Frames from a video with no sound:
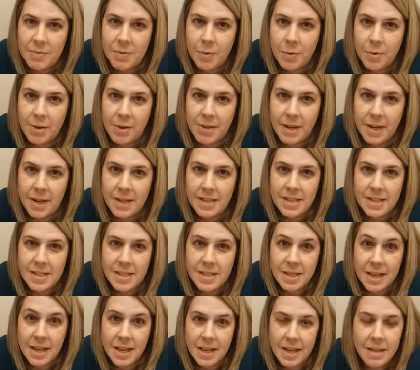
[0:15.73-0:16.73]
for you guys
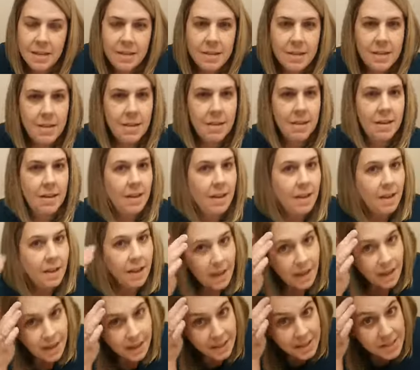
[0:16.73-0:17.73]
today.
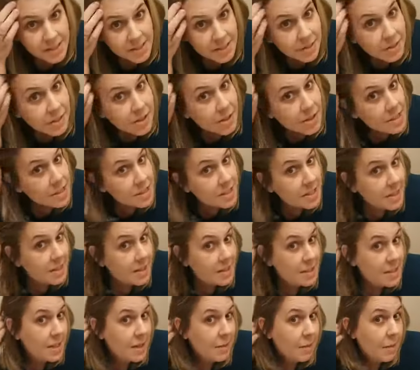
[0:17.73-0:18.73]
And so you can
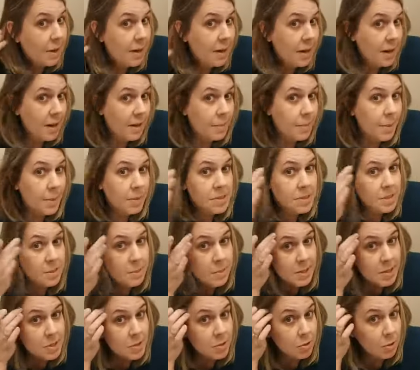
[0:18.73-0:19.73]
see right now, I posted
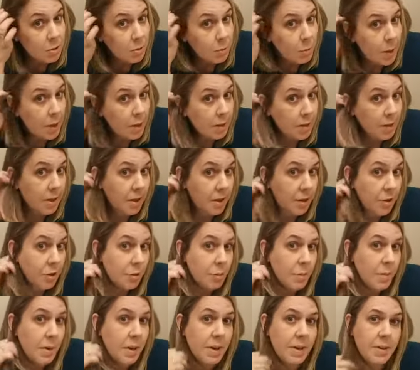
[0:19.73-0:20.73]
a picture a little while
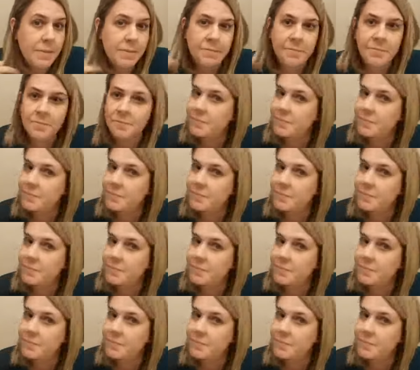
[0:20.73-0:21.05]
ago, but